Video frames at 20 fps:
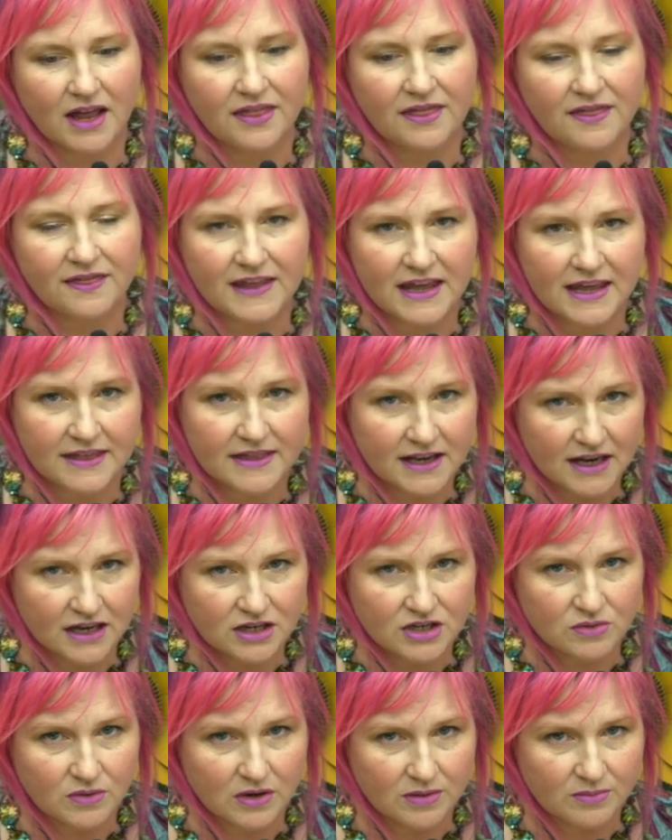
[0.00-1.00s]
A thing that I
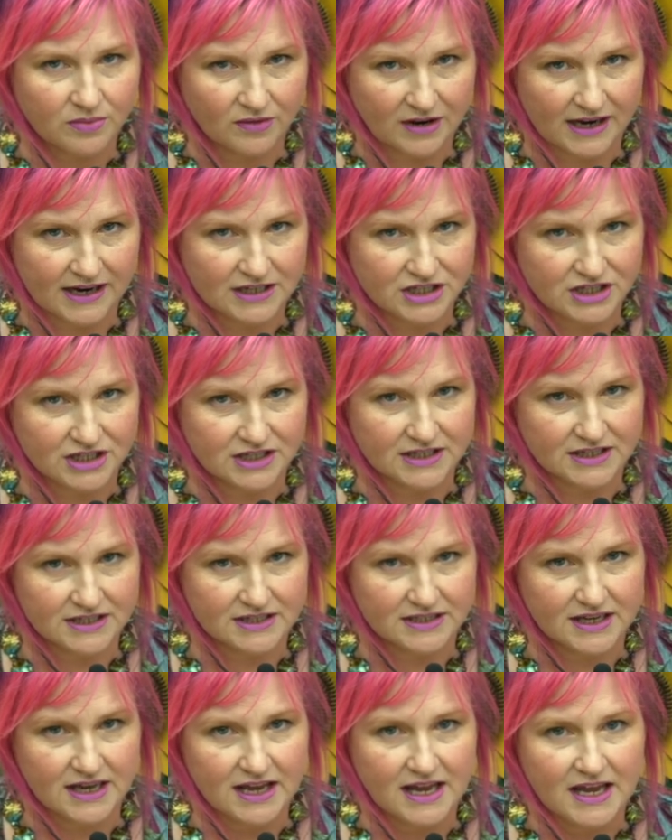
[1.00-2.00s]
do on
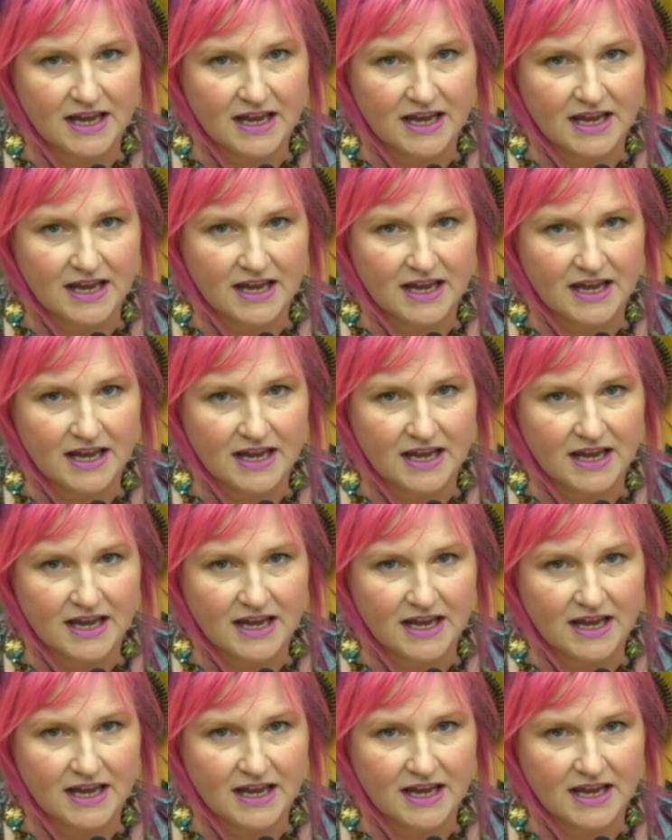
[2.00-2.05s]
branches